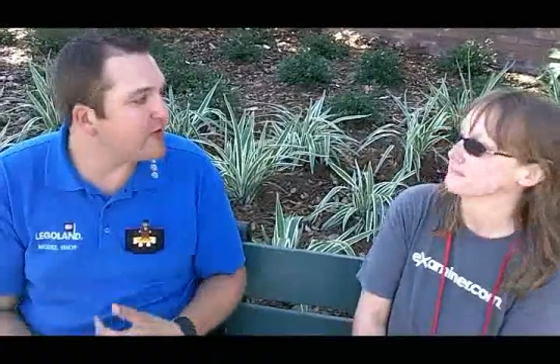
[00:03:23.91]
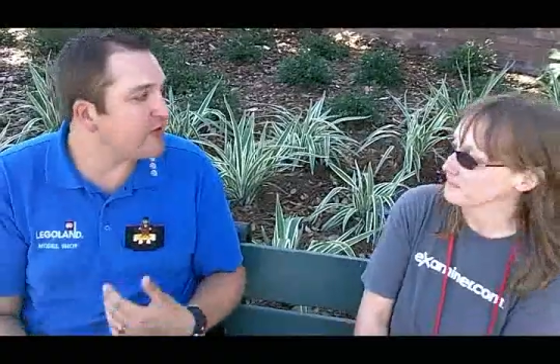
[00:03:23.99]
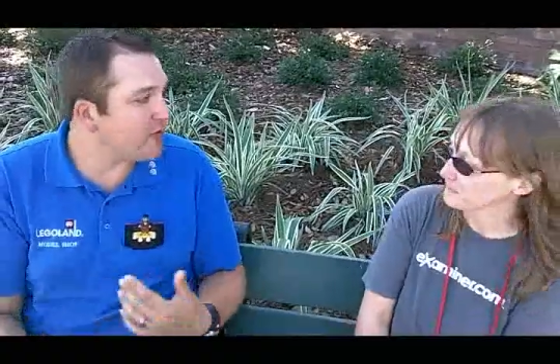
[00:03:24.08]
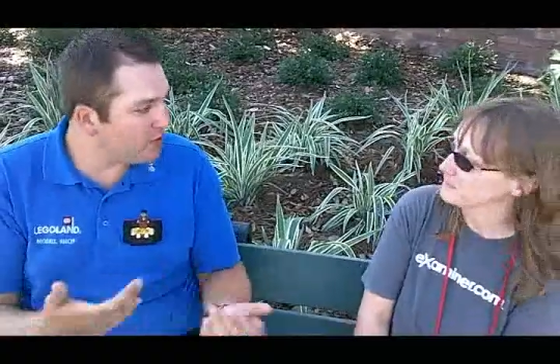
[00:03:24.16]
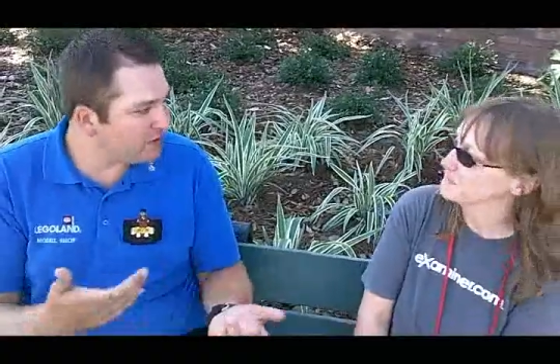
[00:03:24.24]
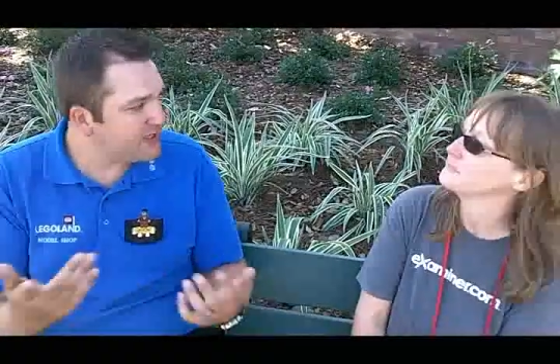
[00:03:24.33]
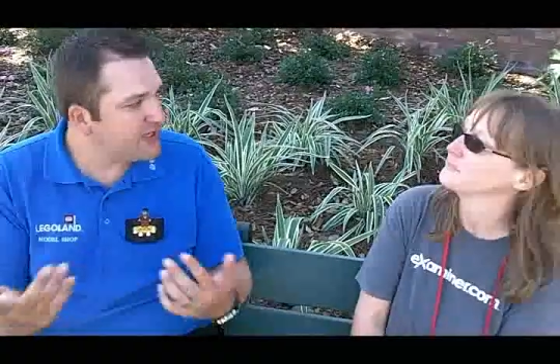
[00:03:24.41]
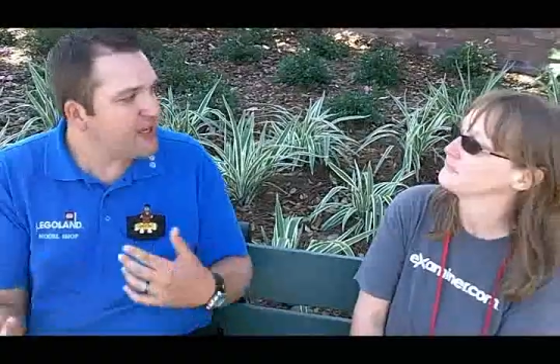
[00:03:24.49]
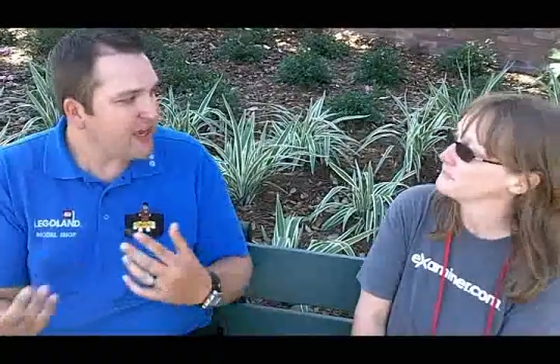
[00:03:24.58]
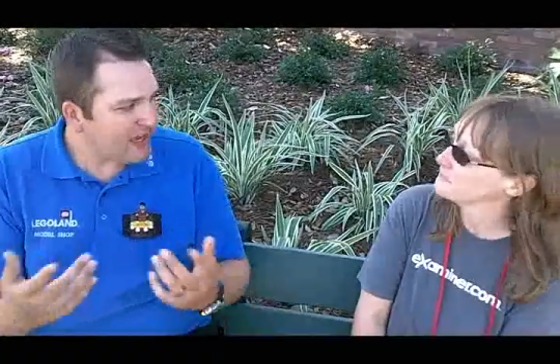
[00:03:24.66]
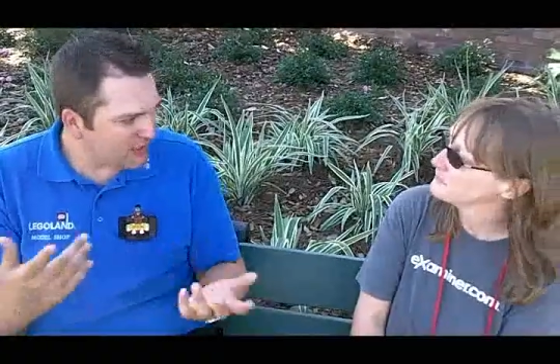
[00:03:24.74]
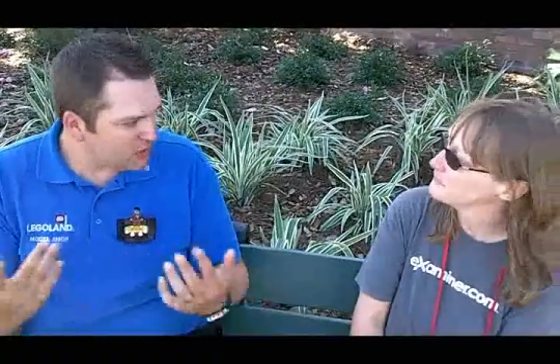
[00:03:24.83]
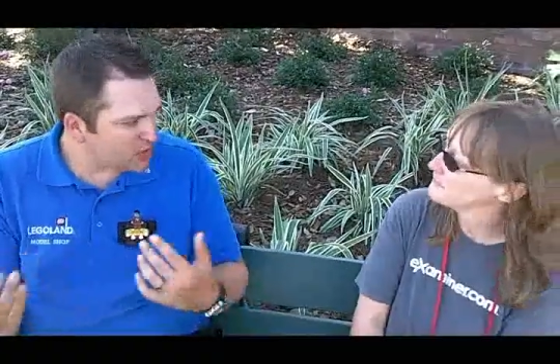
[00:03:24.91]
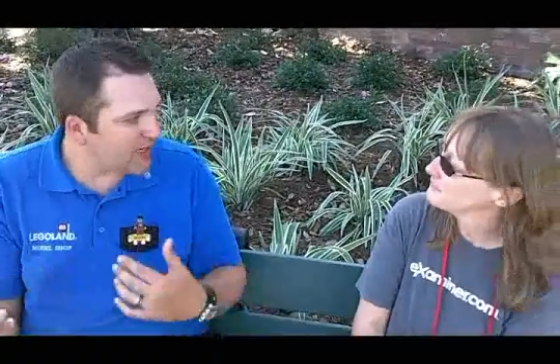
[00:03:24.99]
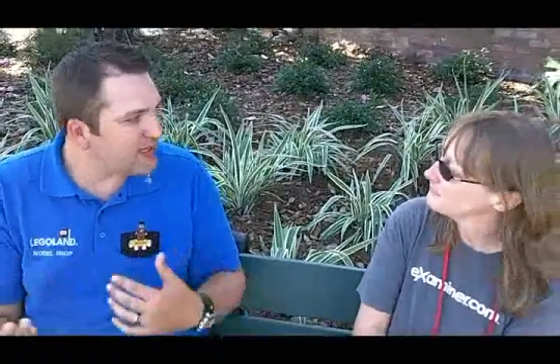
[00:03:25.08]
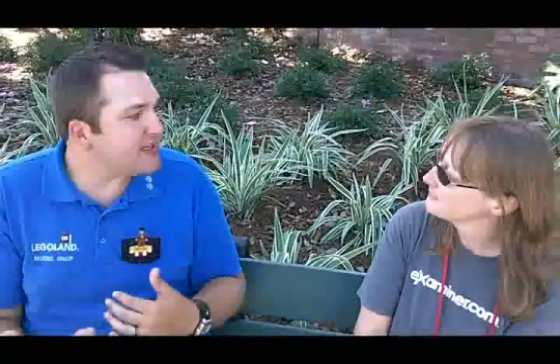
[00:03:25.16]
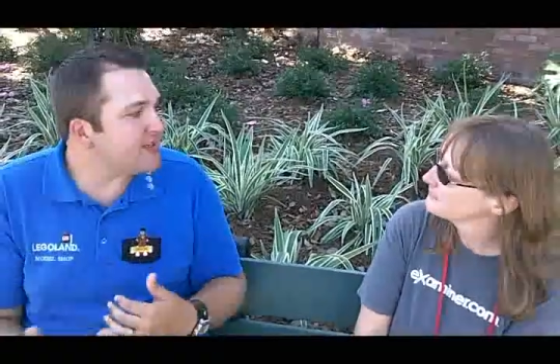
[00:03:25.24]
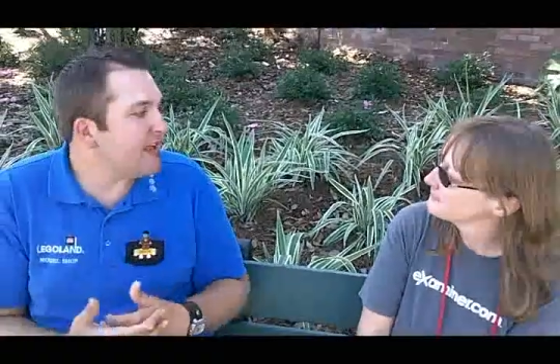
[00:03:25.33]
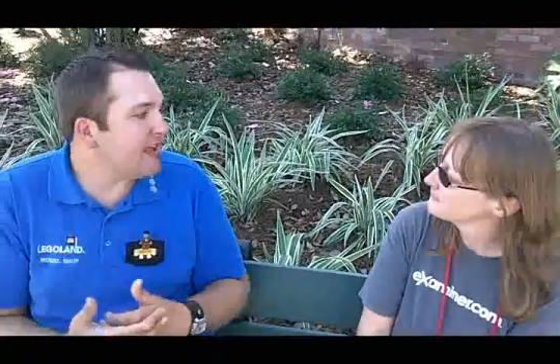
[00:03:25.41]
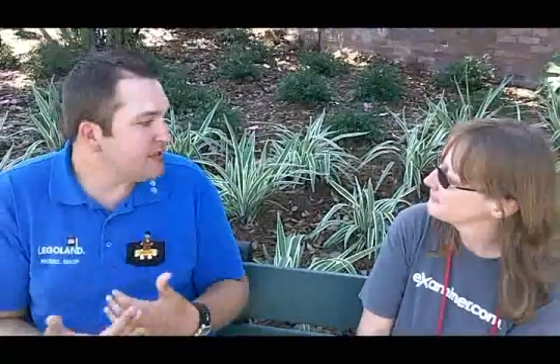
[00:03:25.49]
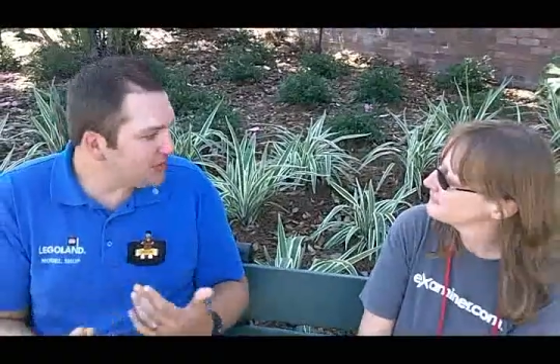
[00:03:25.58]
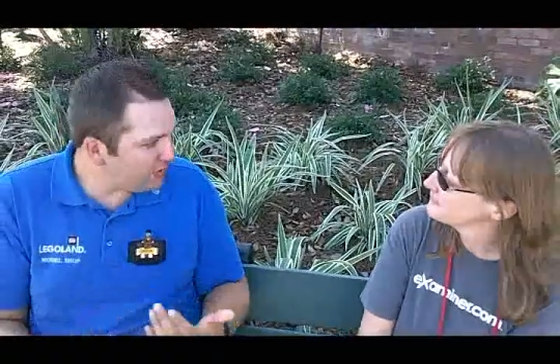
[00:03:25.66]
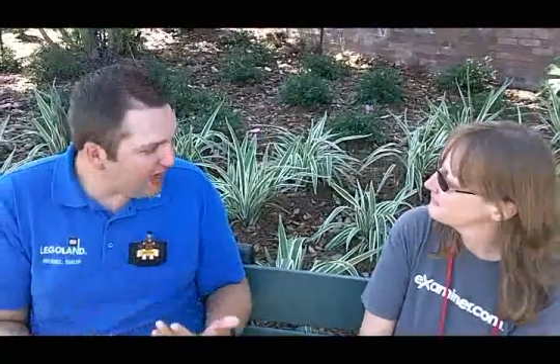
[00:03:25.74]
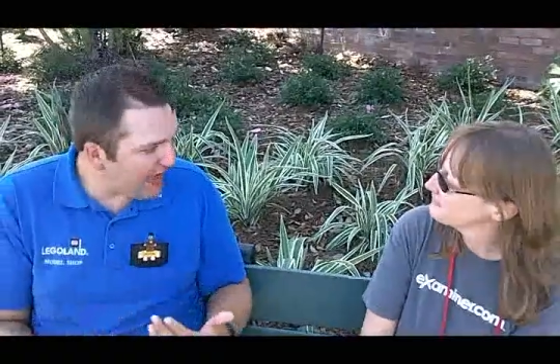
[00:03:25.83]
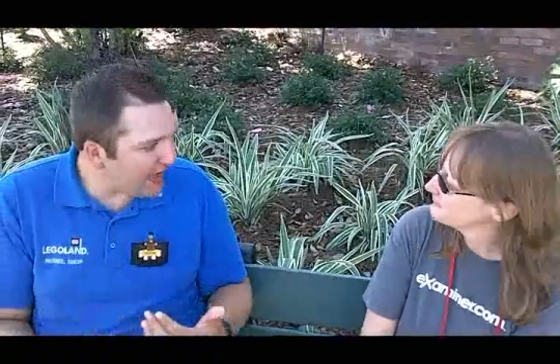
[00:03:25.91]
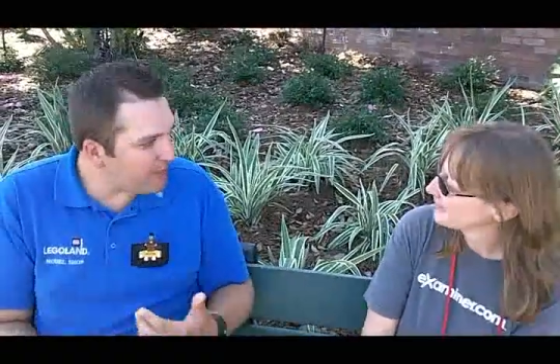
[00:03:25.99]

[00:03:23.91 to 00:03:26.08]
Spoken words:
because of course, in transit things do